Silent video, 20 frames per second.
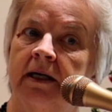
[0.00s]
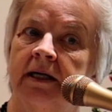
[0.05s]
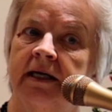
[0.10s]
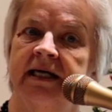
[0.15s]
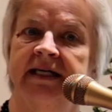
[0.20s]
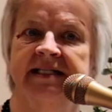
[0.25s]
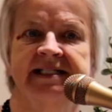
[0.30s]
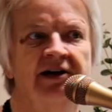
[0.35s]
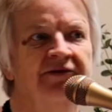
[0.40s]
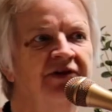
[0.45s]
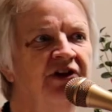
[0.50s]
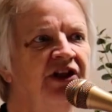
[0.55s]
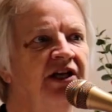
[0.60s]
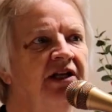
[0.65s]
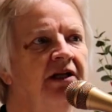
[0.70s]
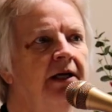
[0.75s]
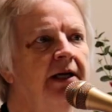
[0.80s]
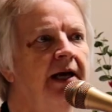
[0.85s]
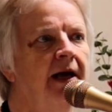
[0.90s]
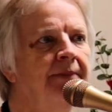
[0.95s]
Is
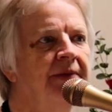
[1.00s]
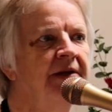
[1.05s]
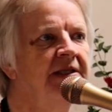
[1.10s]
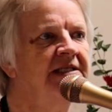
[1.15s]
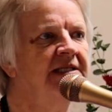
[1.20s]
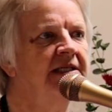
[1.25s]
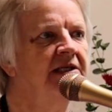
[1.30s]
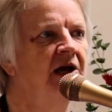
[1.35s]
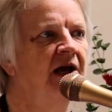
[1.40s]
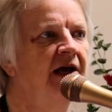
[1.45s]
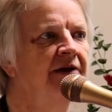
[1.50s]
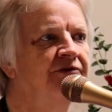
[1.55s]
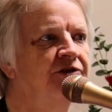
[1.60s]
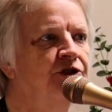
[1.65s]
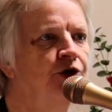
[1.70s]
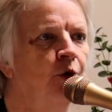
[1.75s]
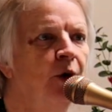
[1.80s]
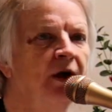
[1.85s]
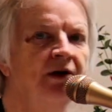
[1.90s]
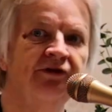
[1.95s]
everything that happens in life
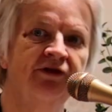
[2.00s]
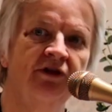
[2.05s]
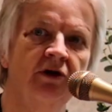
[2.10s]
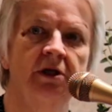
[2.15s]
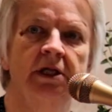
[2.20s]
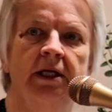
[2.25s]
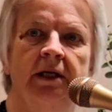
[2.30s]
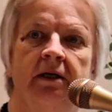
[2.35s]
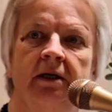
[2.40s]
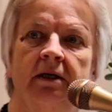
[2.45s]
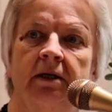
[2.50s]
joyful?